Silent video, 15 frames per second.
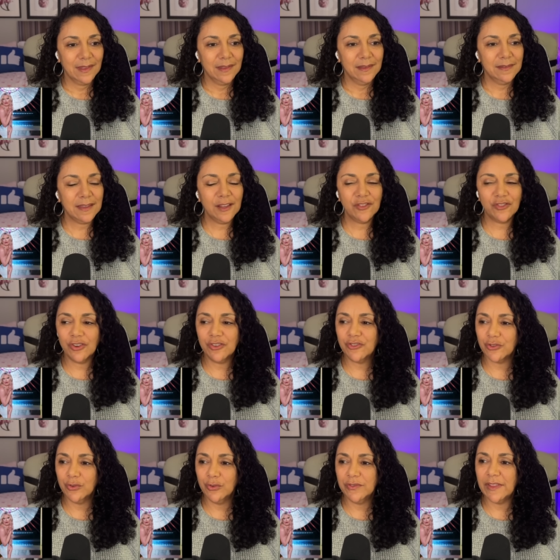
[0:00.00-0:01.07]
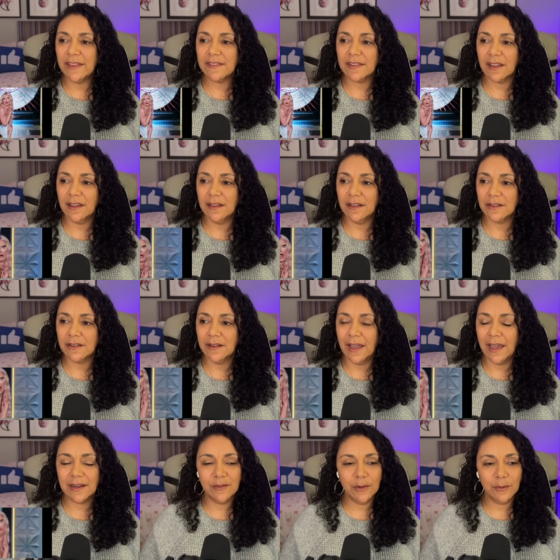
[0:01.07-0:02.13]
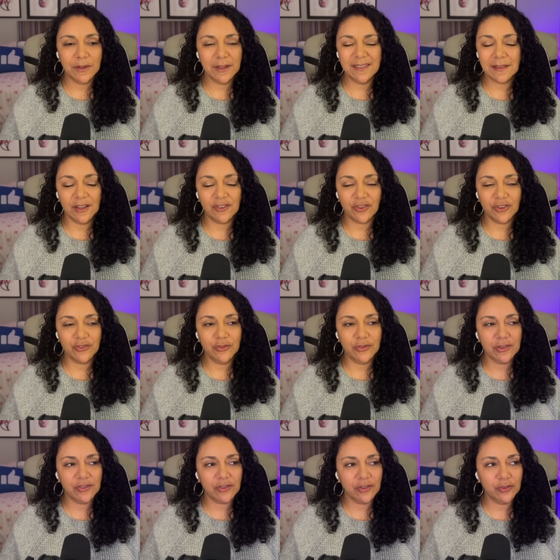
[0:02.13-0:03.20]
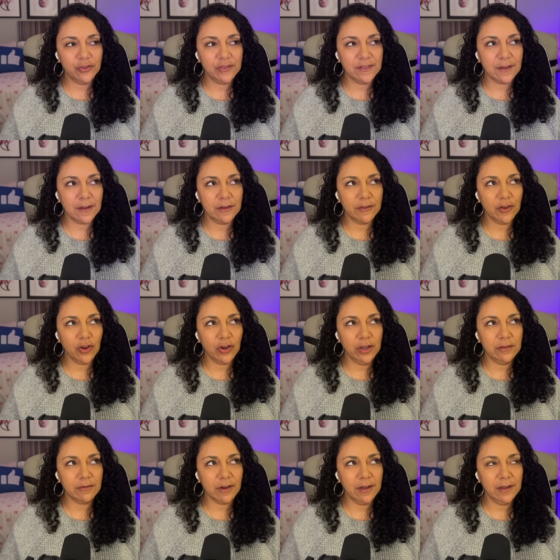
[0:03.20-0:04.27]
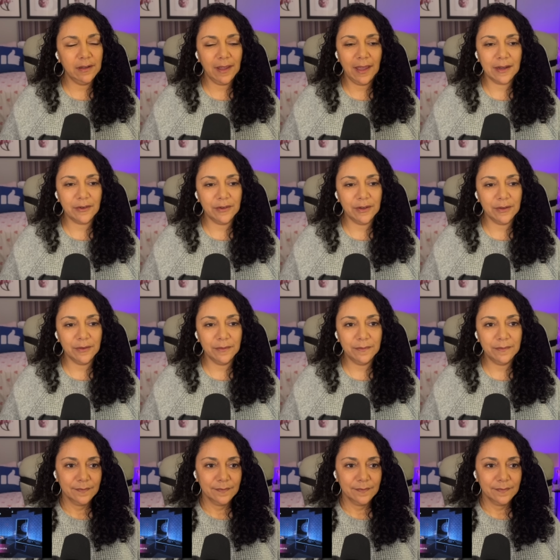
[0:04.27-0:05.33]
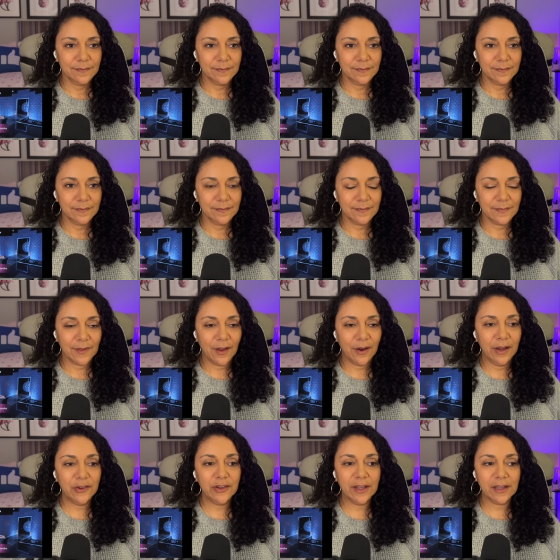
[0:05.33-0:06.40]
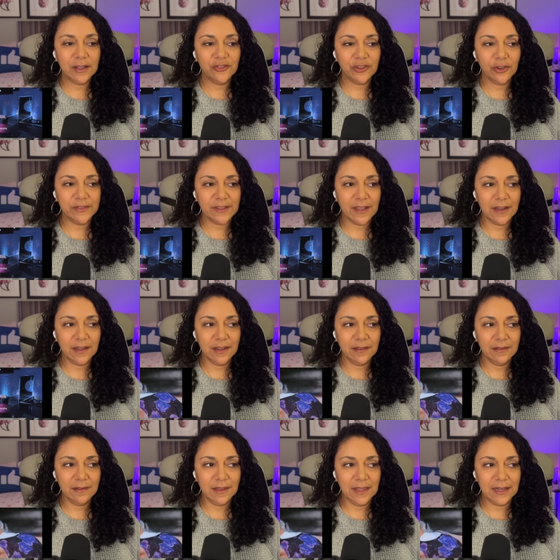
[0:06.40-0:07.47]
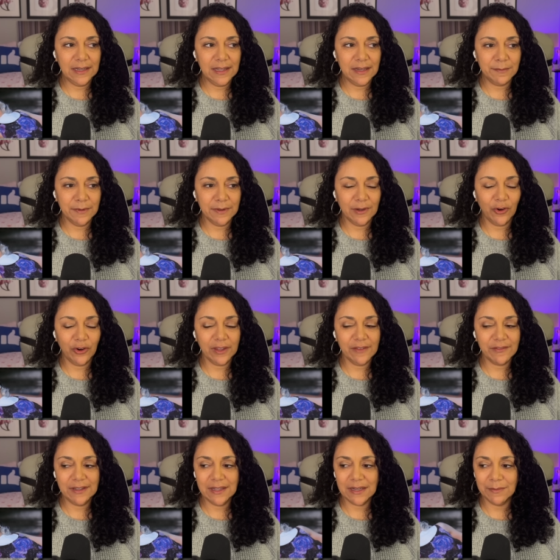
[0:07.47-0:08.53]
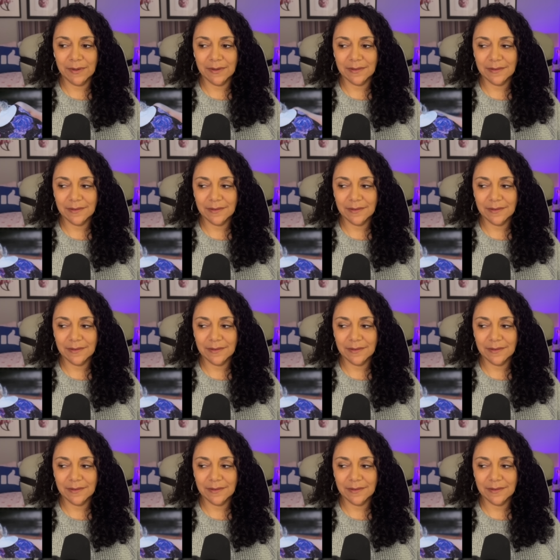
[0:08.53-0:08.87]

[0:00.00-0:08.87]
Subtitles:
Is that chartreuse? That's a color. I don't know. That's not chartreuse because chartreuse is kind of a green, right? I don't know. All right, you're not going to show us how to get an enema or give an enema.